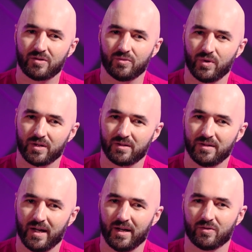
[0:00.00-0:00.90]
to work
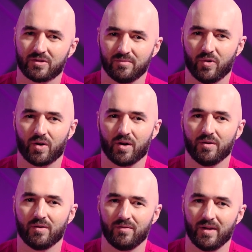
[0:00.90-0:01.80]
today or
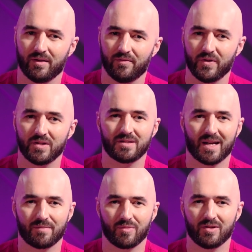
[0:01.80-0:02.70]
tomorrow, then the first
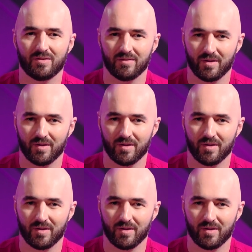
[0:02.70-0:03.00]
statement,